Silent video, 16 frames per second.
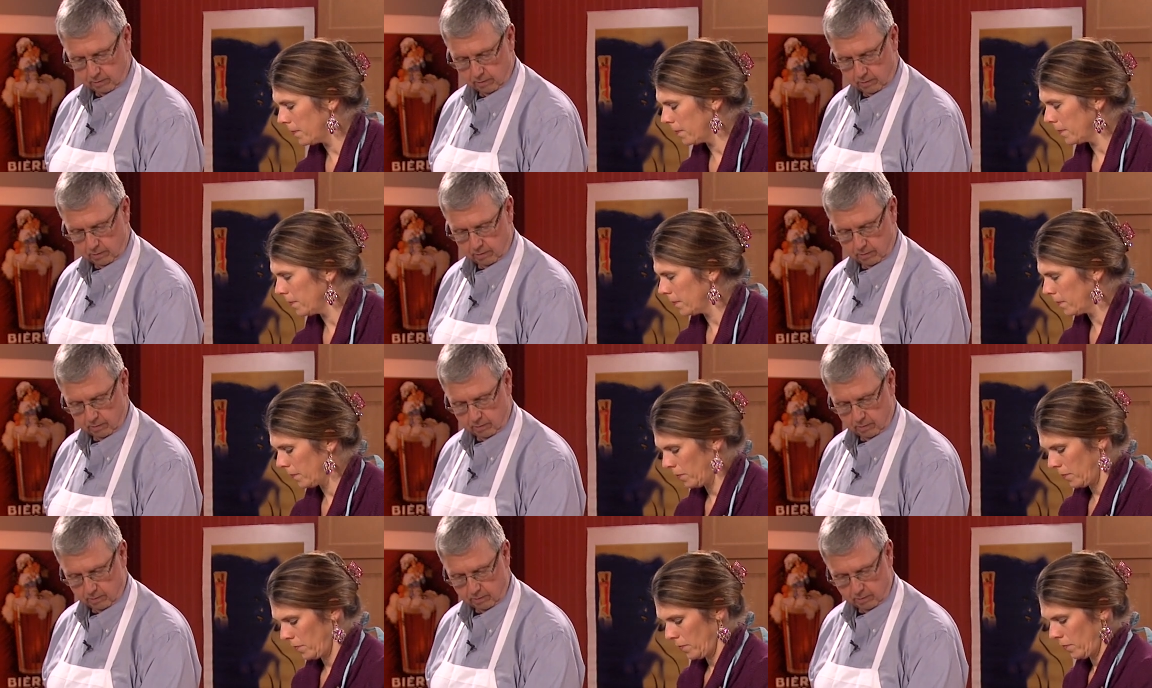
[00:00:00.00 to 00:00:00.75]

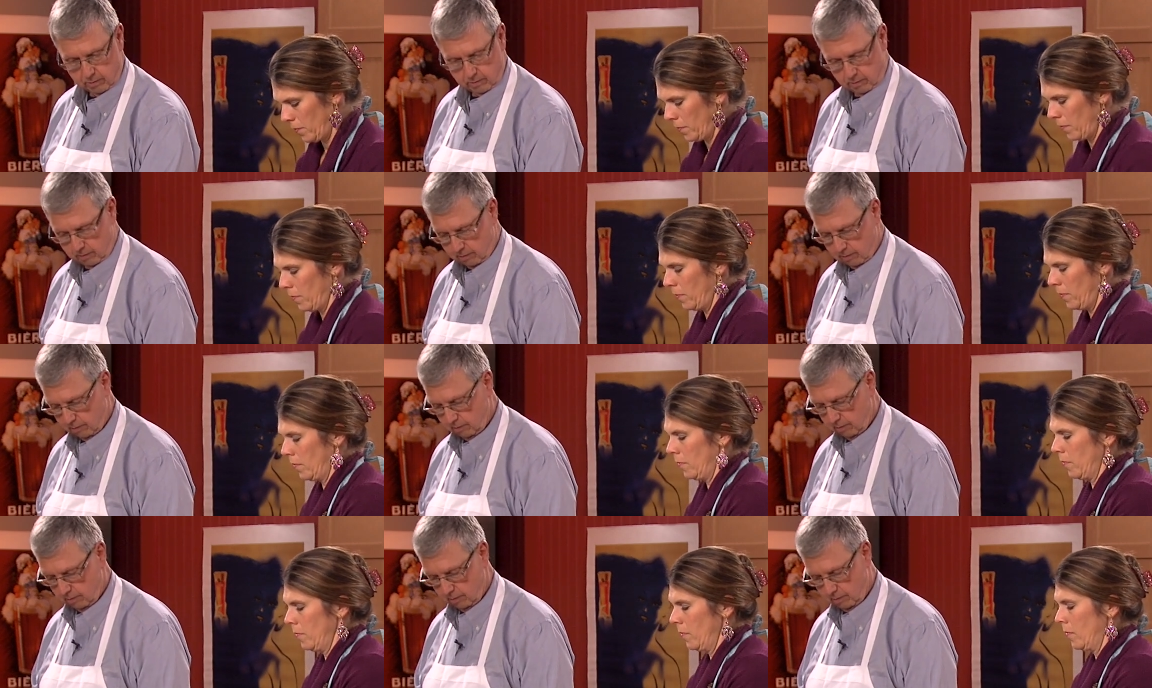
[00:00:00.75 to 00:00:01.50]

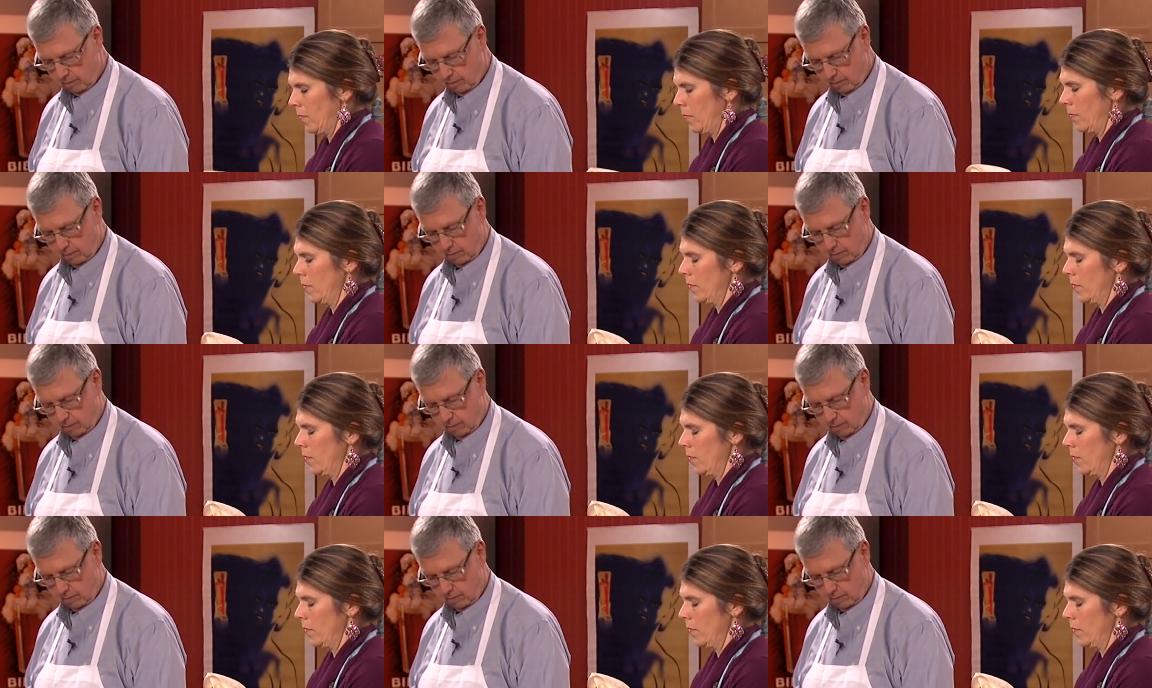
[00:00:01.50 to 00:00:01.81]
[no speech]